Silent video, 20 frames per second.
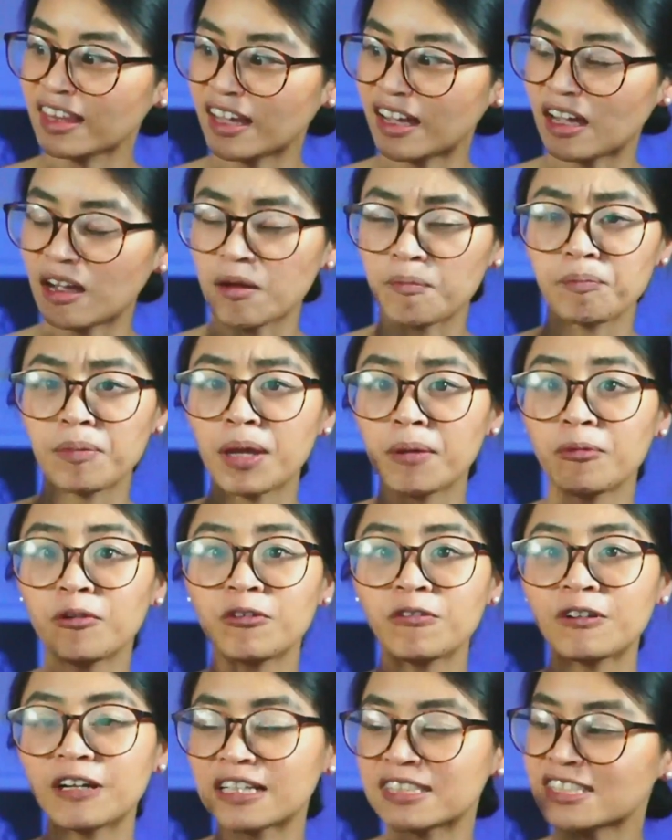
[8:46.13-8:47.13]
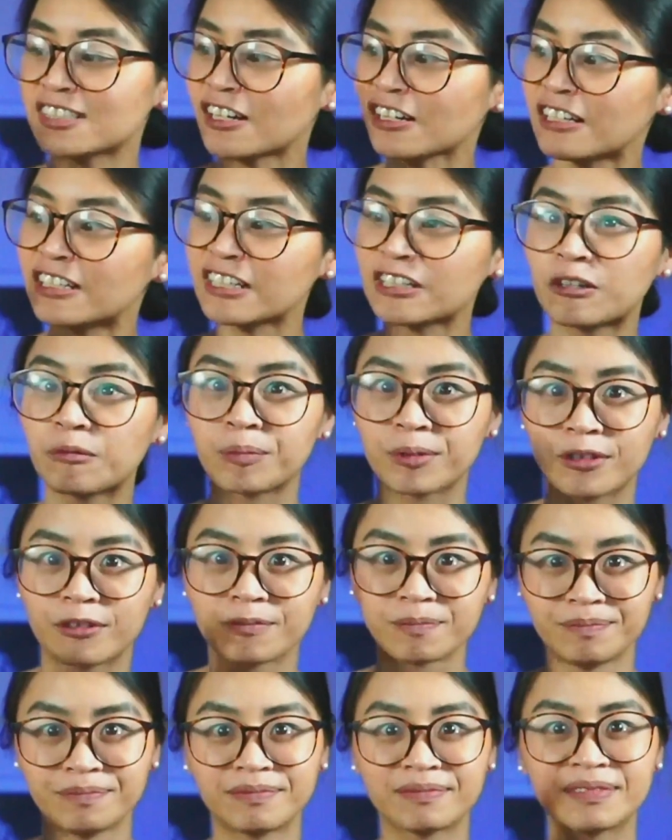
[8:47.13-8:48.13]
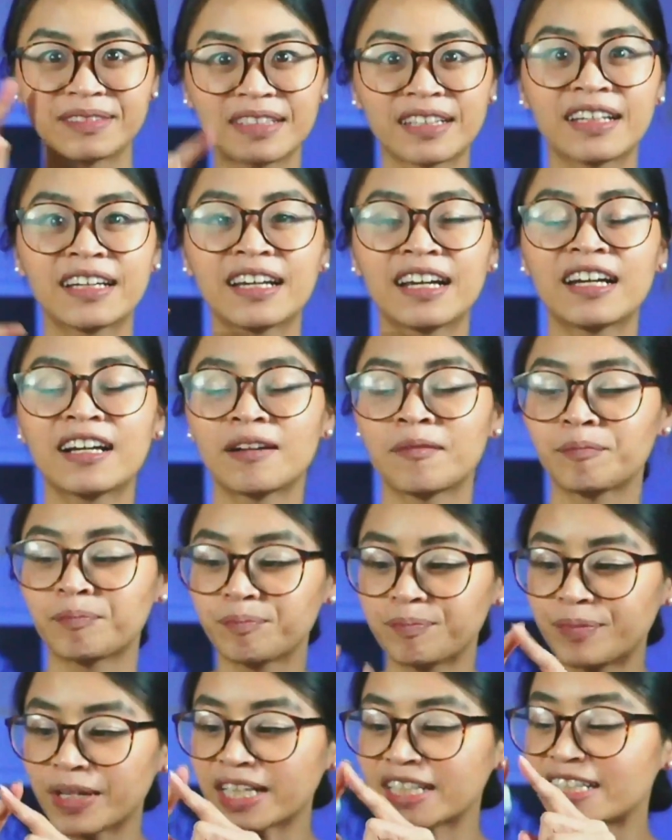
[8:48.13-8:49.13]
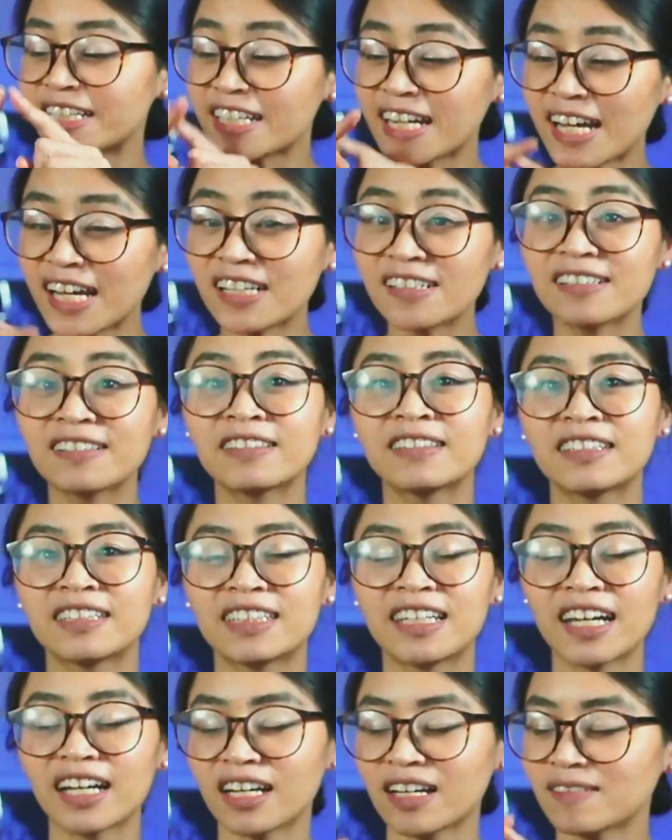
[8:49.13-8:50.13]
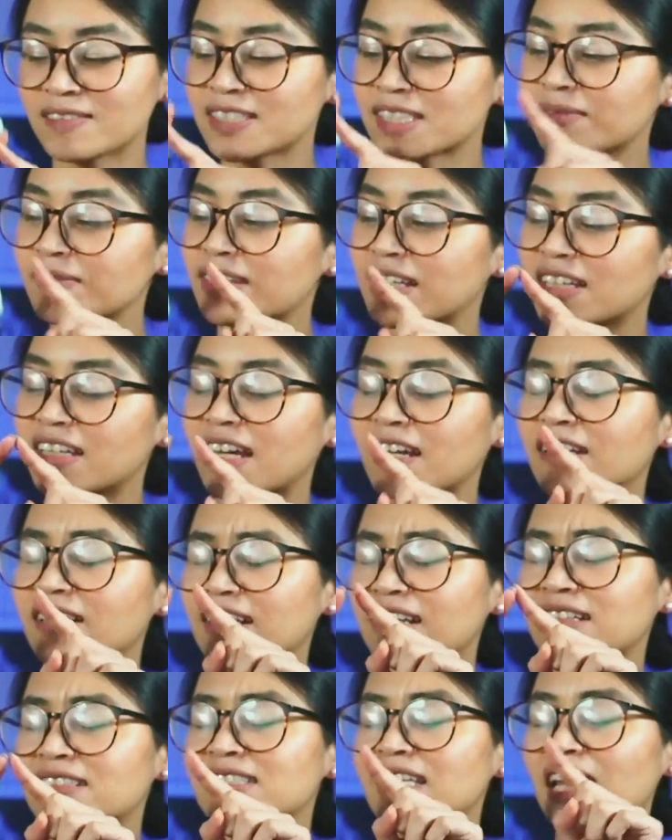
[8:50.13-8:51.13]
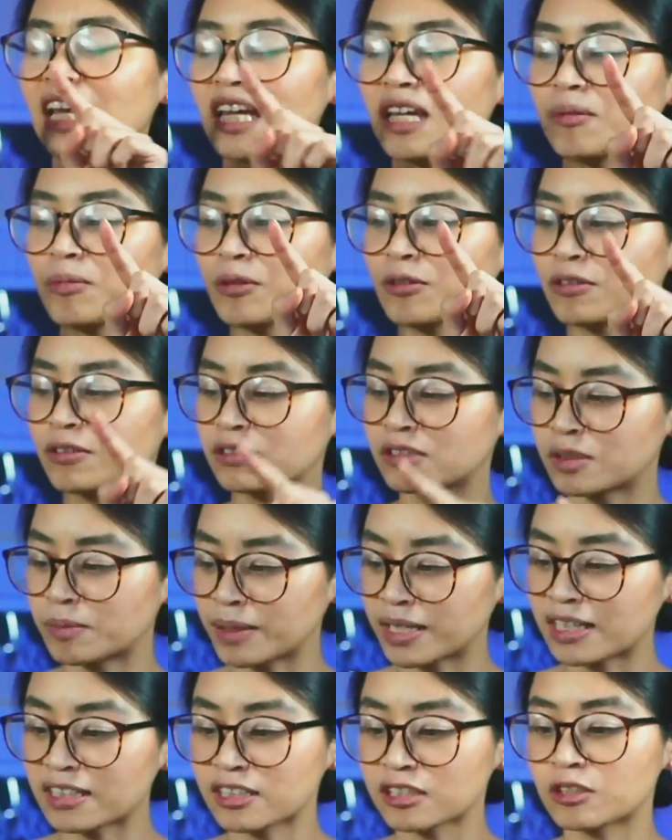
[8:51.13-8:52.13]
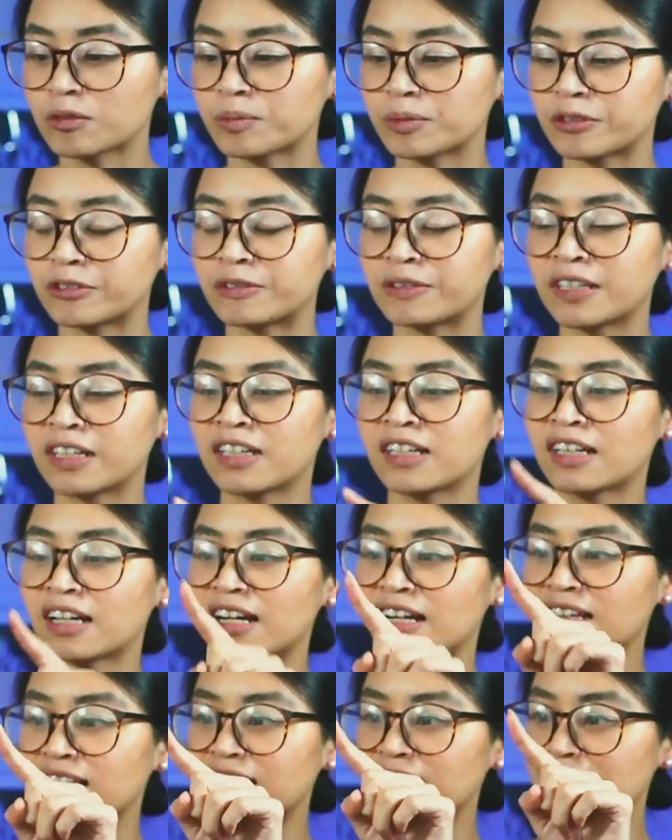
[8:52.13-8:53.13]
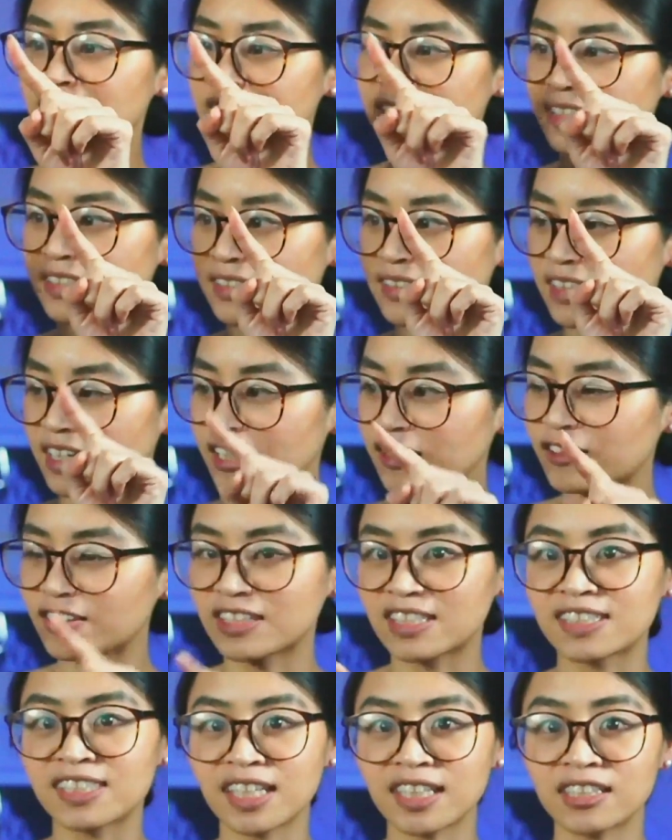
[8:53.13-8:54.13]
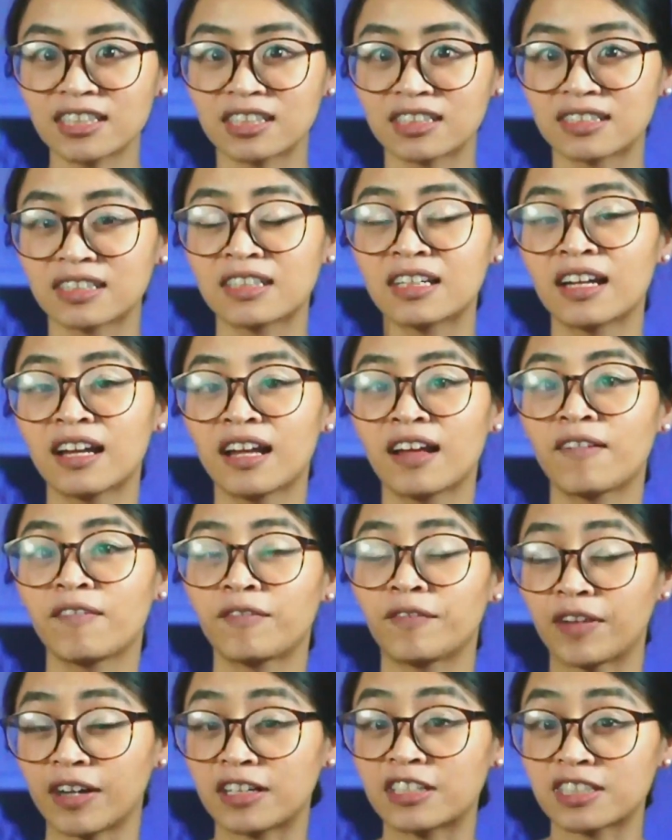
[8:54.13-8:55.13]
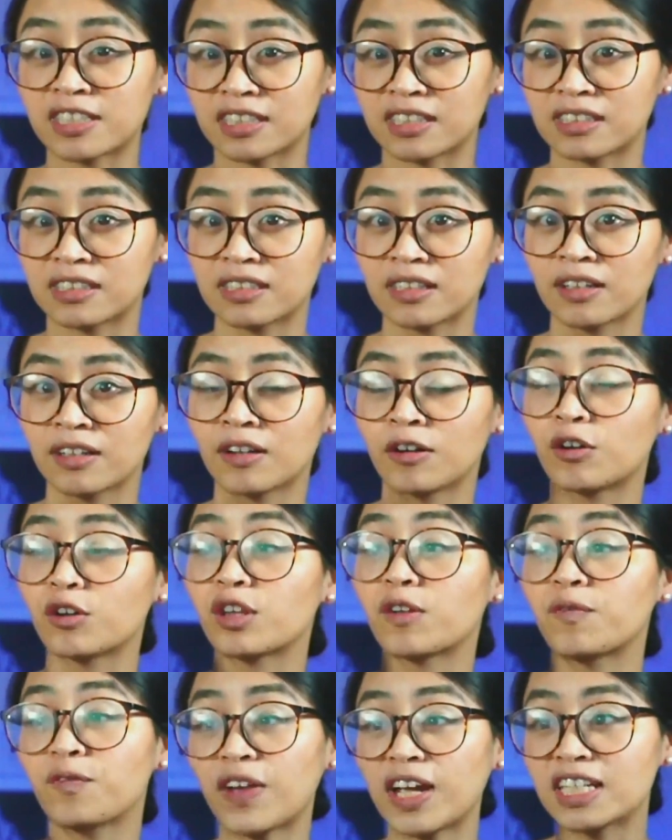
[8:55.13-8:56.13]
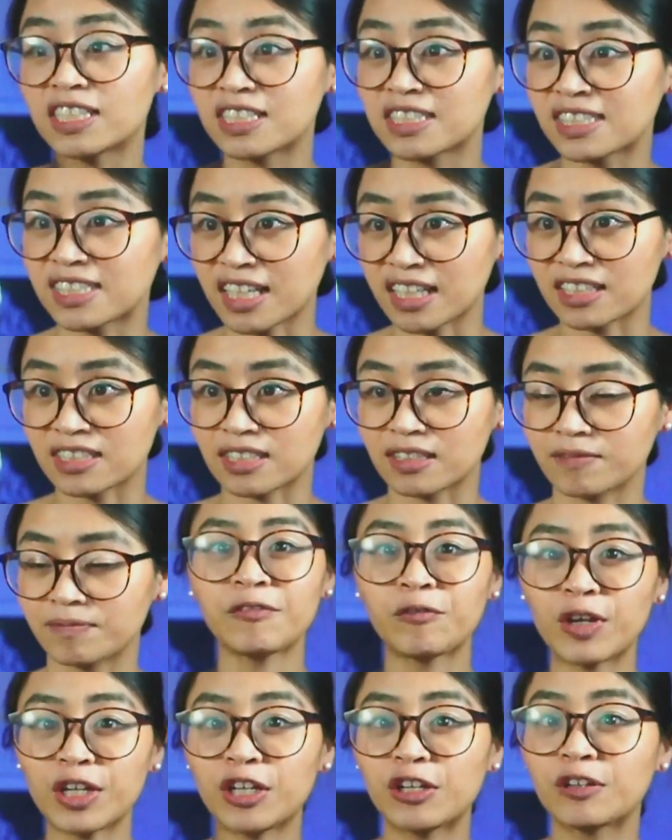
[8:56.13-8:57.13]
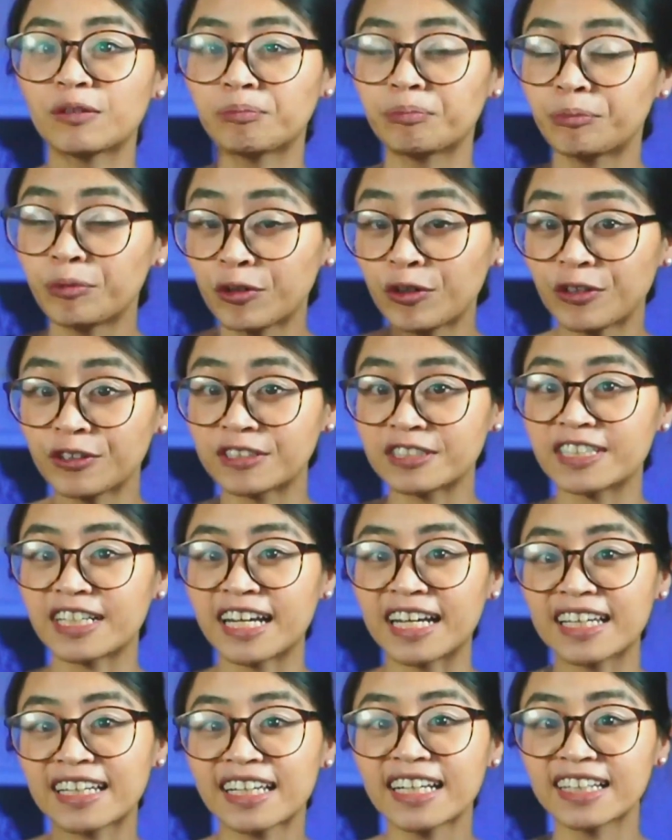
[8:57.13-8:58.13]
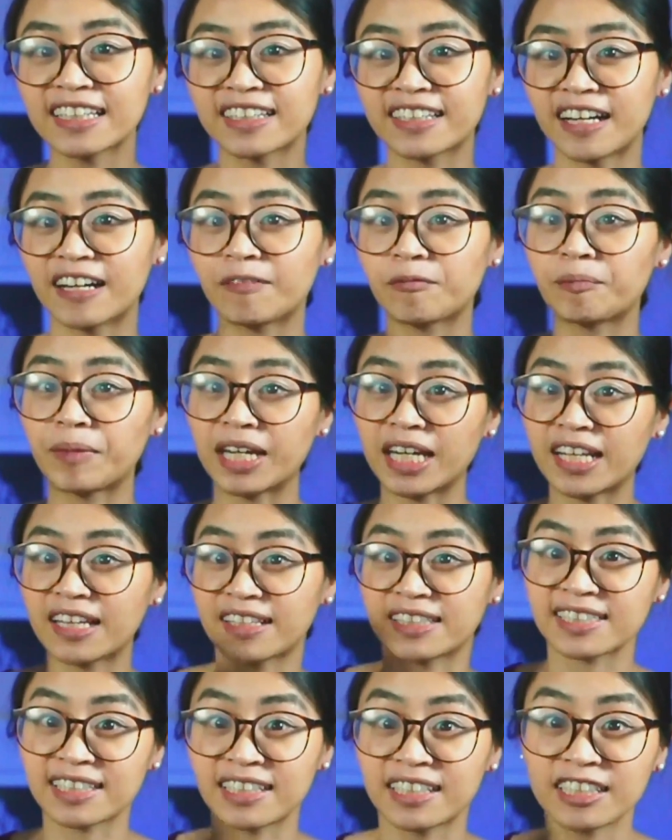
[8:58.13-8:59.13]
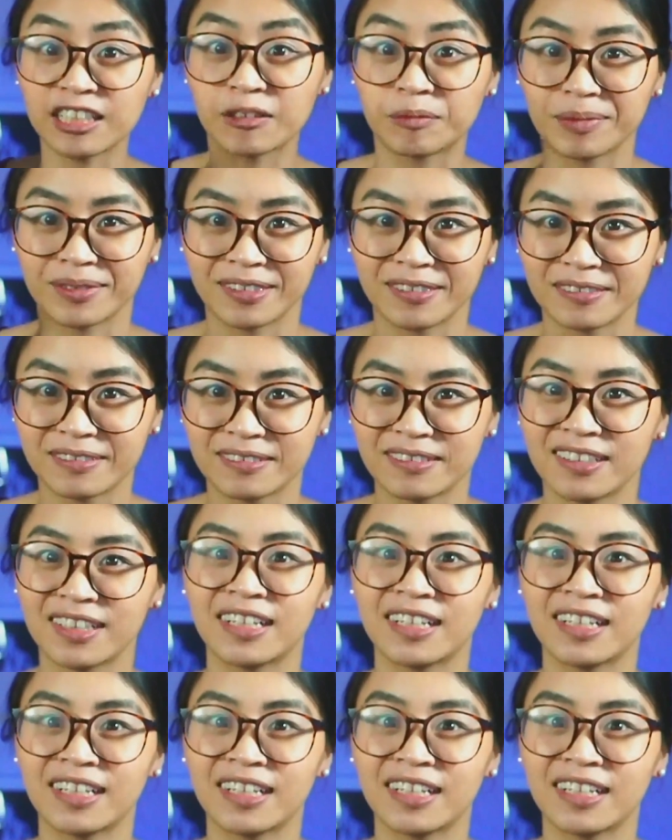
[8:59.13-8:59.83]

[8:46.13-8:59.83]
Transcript: there, and people, it's not clickable. But now you have something that is able to be clickable, and there's this thing called the section featured, or the featured section, where you could put a link there, meaning it's clickable.